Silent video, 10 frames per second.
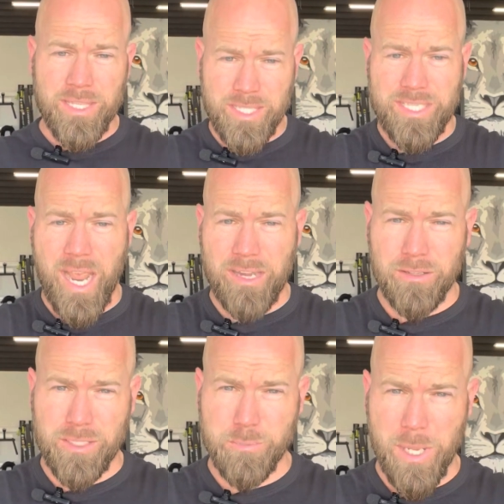The
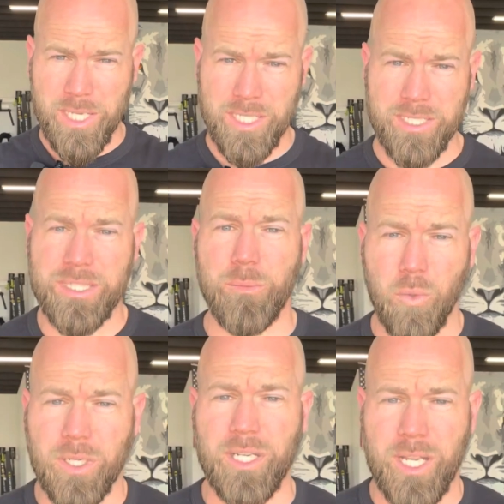tighter this band is, the
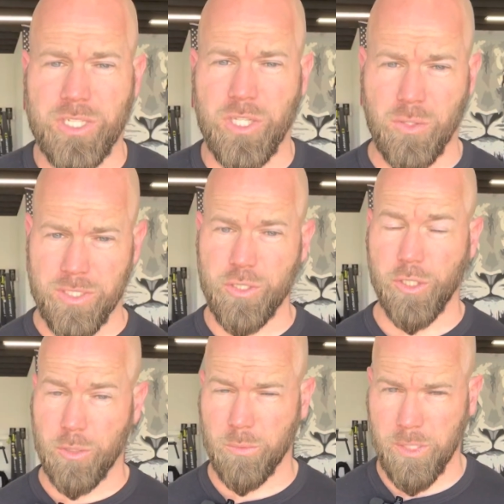more connection there is to
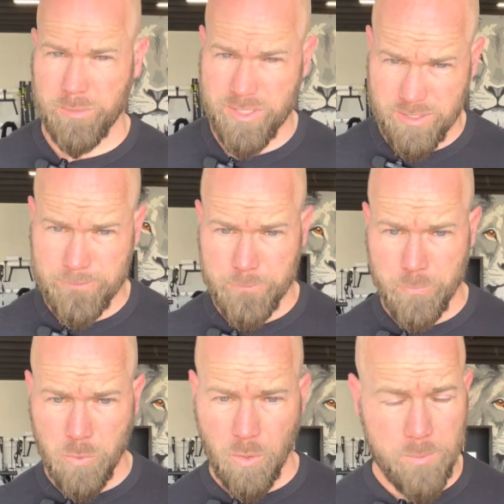your ribs,
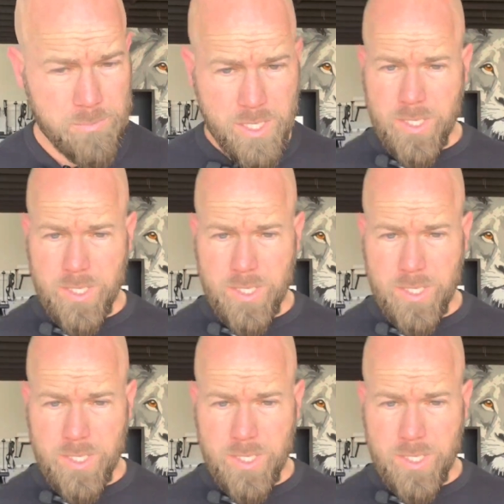right?